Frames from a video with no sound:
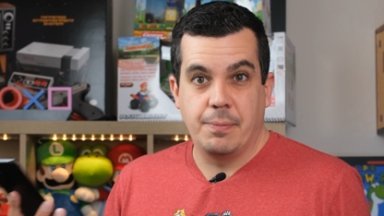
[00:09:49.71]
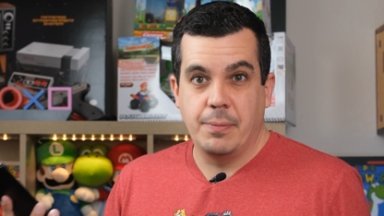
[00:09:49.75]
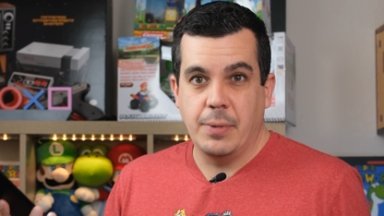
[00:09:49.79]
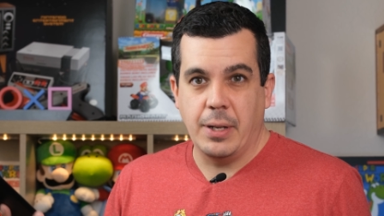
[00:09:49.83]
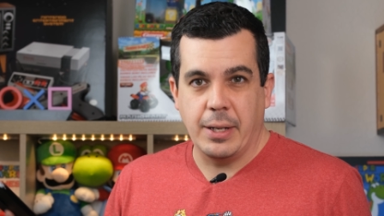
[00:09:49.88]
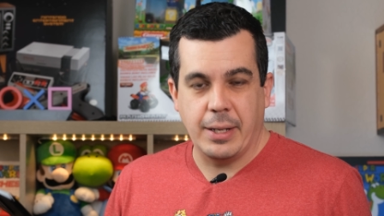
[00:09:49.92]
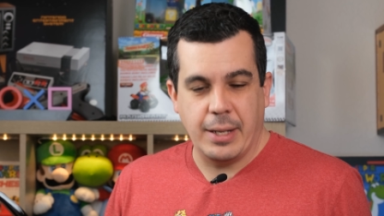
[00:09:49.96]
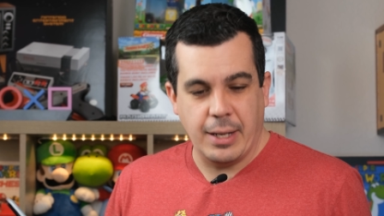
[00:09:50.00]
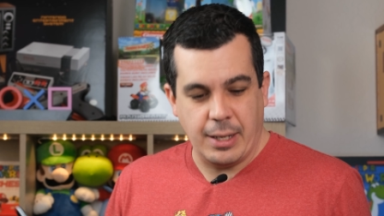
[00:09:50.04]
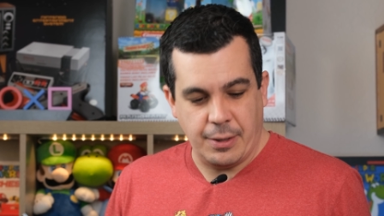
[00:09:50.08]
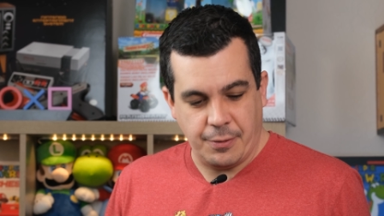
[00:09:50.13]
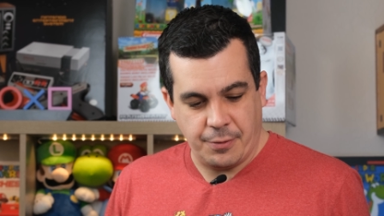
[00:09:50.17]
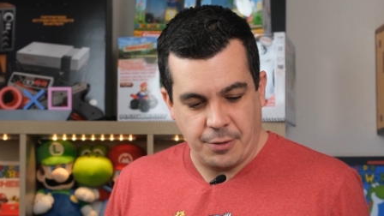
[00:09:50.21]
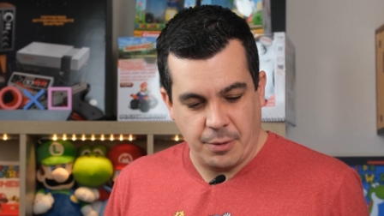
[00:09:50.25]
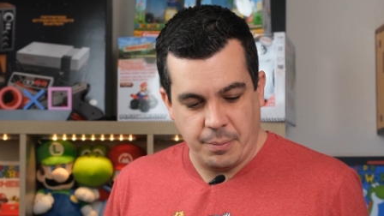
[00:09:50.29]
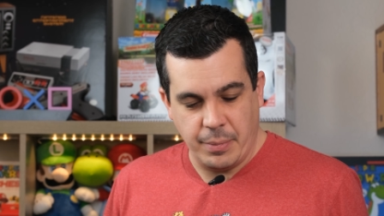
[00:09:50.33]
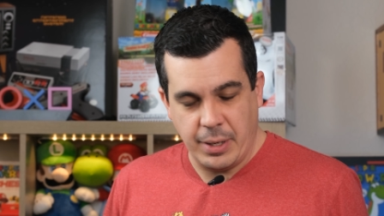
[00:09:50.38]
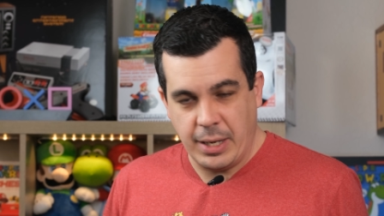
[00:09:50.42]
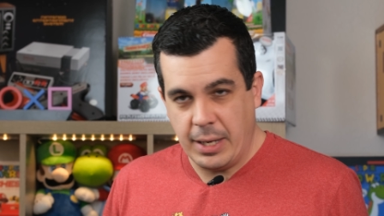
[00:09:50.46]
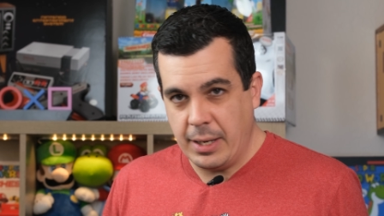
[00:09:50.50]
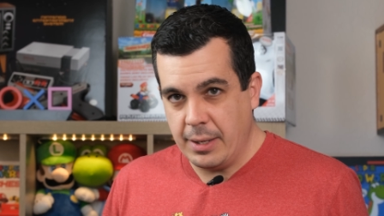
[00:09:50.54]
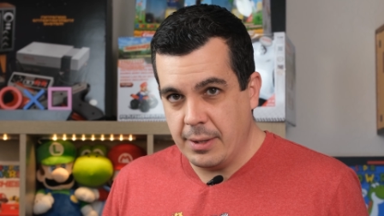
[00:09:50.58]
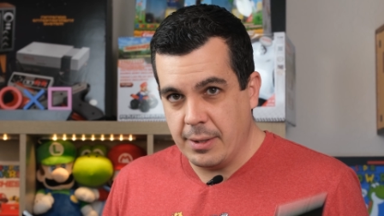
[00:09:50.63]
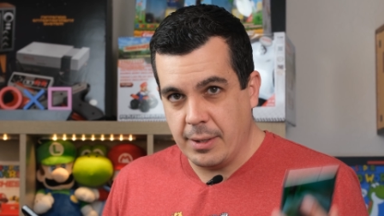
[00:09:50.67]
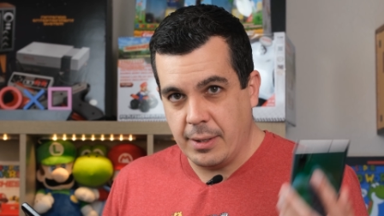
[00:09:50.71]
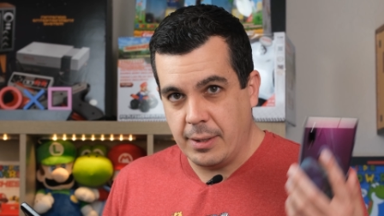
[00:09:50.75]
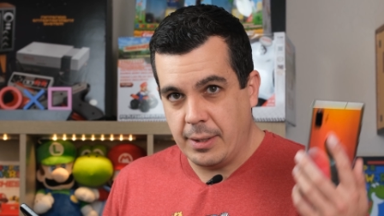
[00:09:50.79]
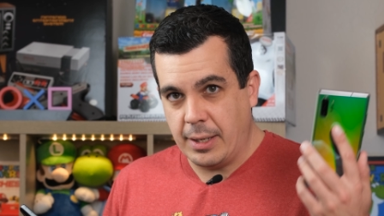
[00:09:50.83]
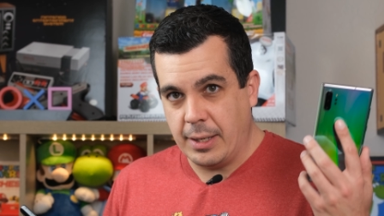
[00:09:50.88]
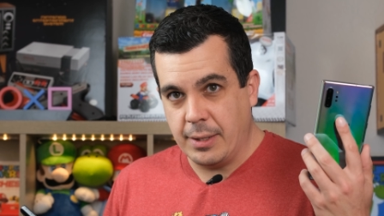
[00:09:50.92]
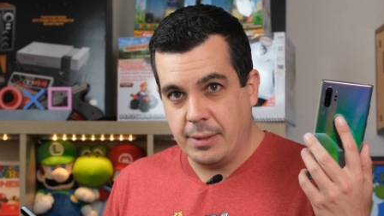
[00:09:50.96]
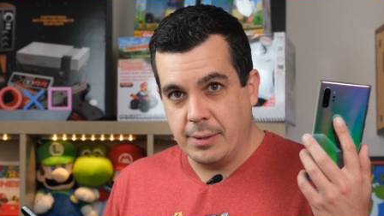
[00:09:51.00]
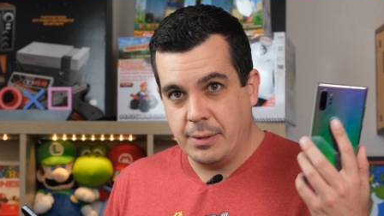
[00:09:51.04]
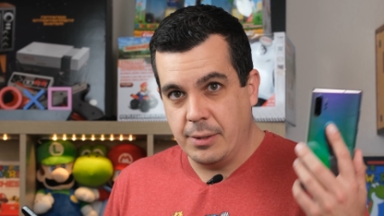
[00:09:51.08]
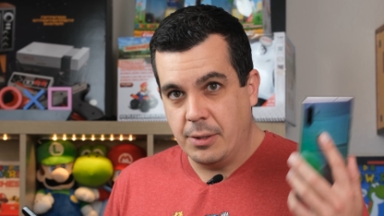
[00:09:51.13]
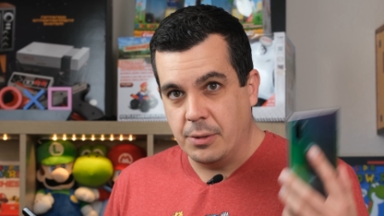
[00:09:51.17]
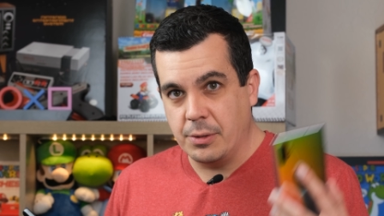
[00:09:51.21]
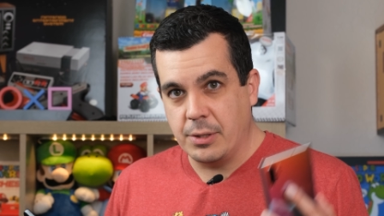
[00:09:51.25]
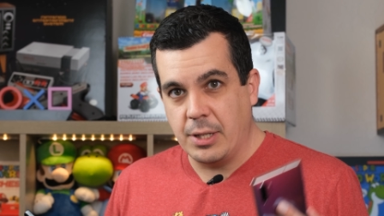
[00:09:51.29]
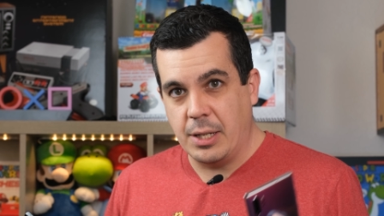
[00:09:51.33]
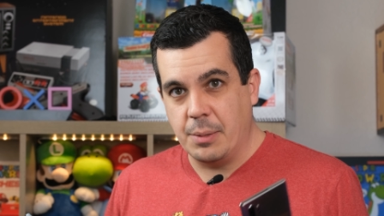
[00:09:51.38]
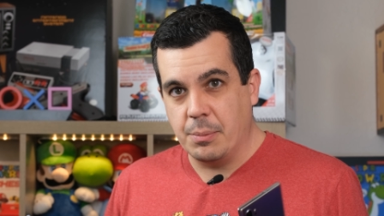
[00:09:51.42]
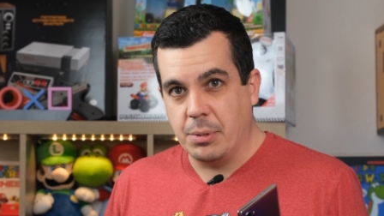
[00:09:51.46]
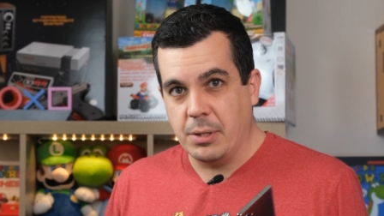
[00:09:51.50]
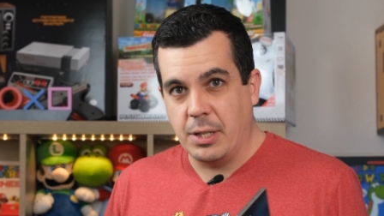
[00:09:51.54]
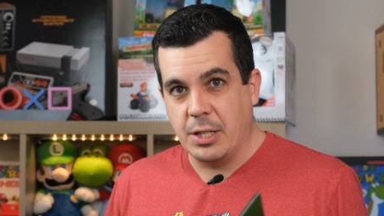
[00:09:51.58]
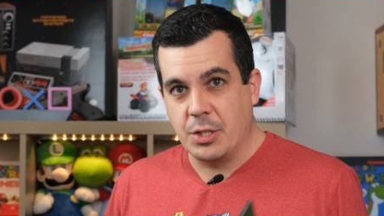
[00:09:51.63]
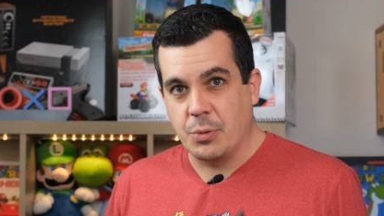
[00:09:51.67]
again, for me, the Note 10
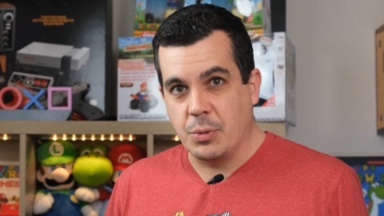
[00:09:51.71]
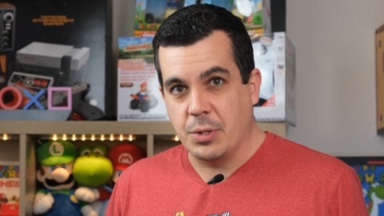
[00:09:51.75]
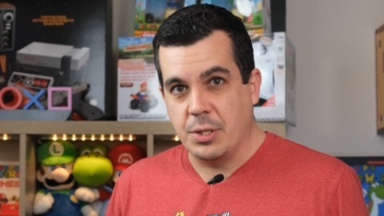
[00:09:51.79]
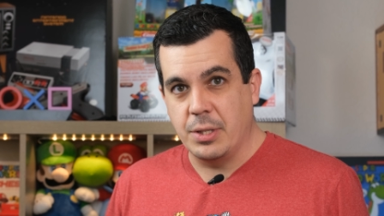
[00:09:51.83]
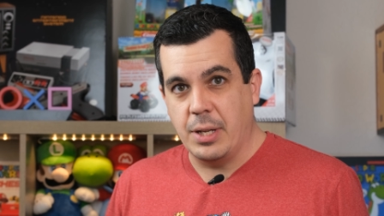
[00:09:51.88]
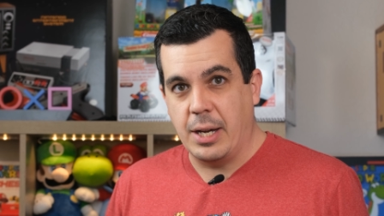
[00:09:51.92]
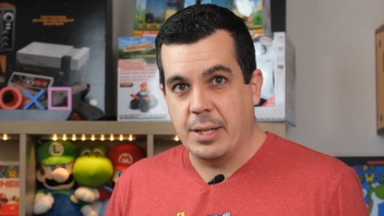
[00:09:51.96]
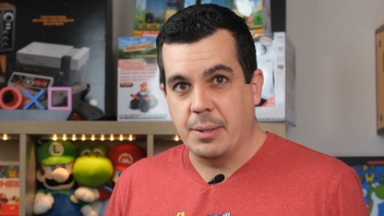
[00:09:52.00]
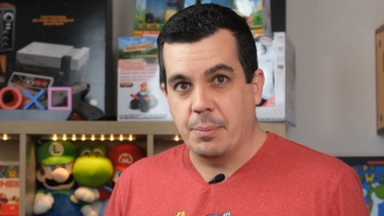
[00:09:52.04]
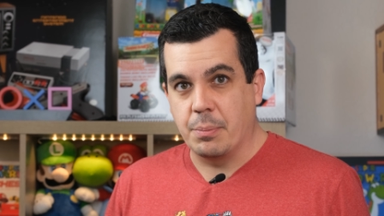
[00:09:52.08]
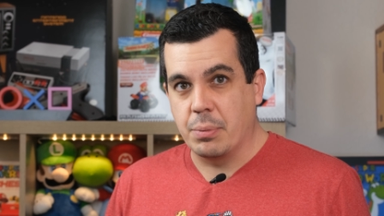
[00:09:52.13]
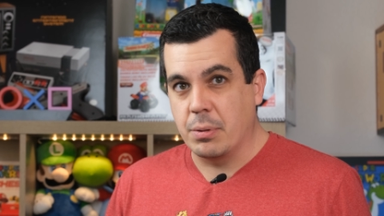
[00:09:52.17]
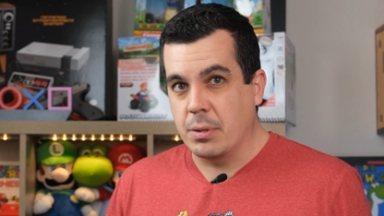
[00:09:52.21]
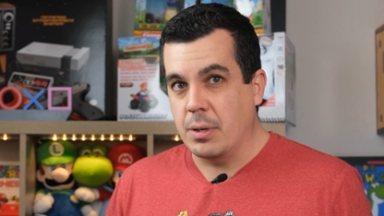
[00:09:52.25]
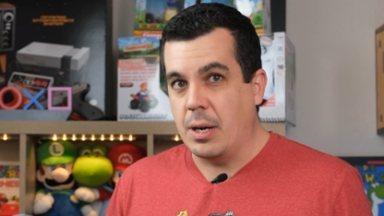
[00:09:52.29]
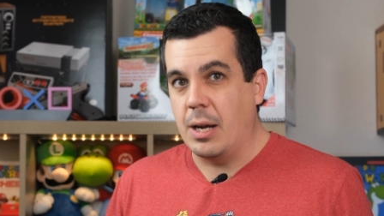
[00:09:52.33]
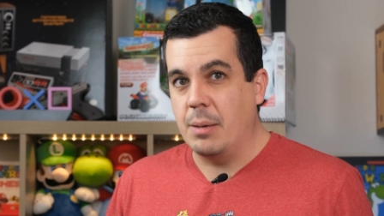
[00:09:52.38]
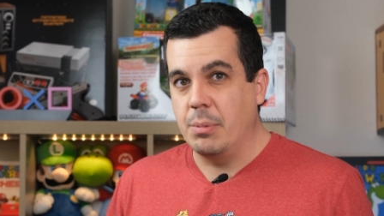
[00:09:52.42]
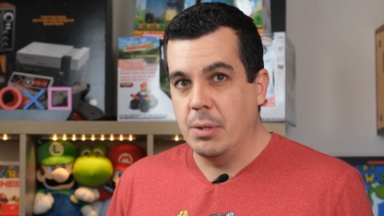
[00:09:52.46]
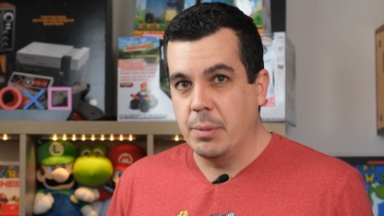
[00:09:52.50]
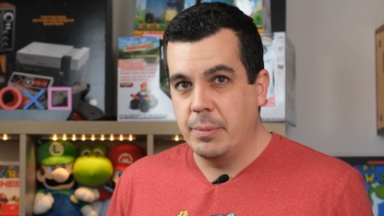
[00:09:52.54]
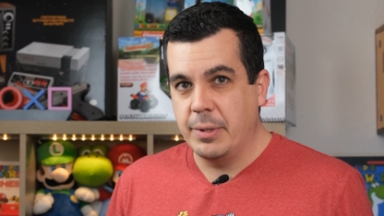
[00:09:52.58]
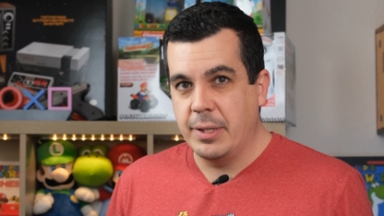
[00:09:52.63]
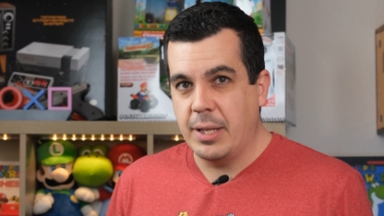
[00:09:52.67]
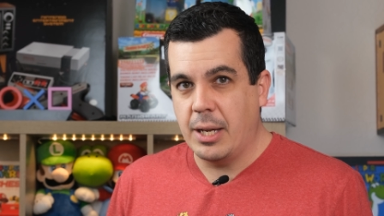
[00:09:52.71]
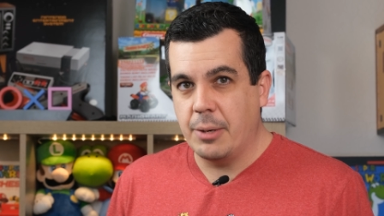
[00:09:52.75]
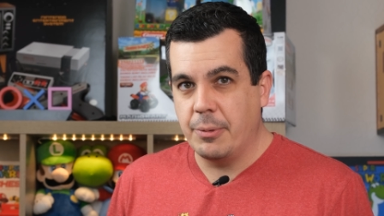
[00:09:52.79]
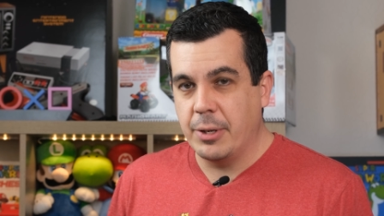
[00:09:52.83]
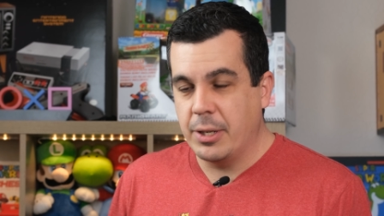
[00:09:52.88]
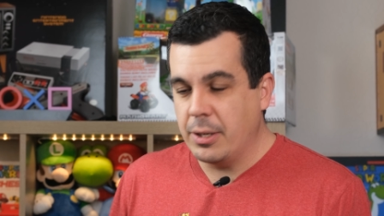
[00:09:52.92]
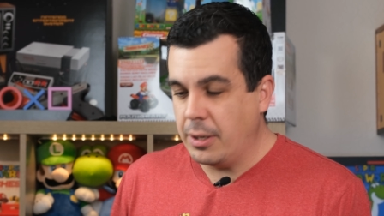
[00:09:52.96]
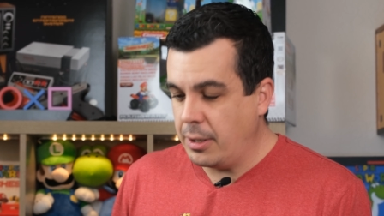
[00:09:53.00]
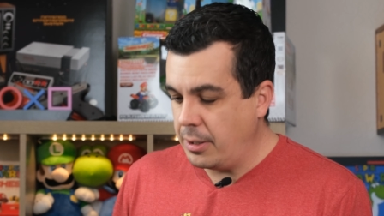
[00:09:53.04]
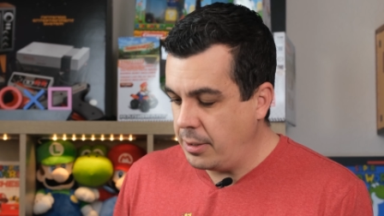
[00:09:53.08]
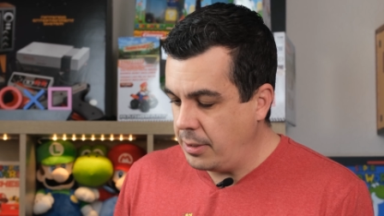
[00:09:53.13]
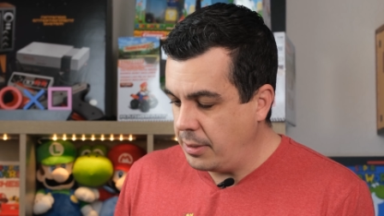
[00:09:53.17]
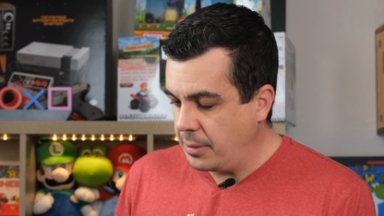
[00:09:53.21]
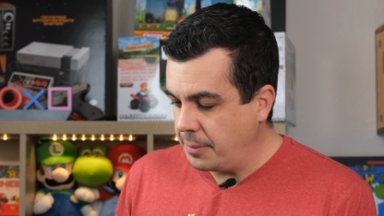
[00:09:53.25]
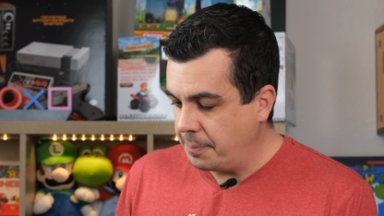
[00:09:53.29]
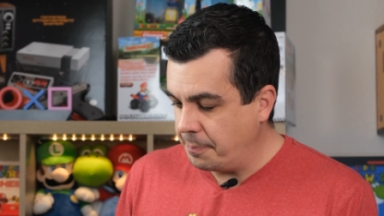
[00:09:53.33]
Plus was not a problem in that regard.